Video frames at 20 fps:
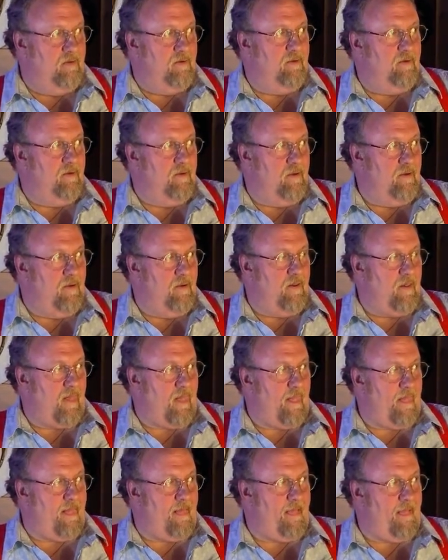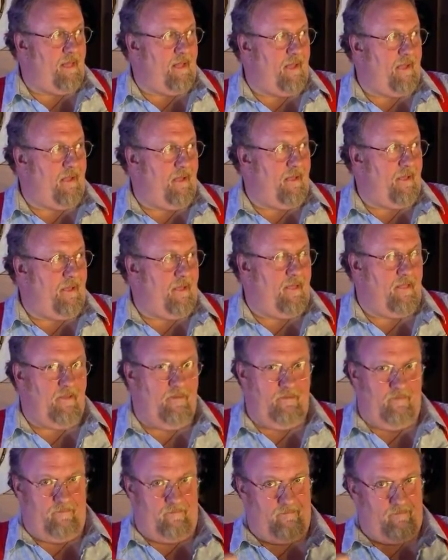Huge fan of Kenny Baker style, and
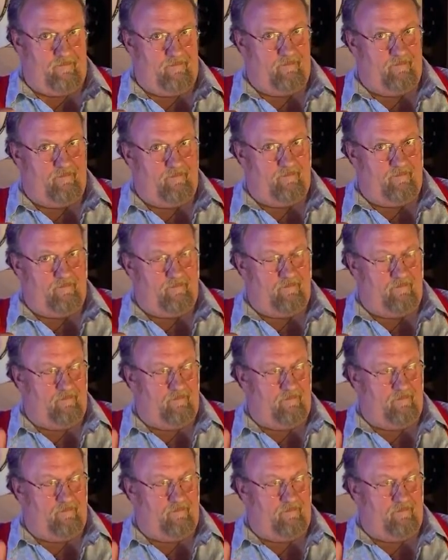I was wondering if you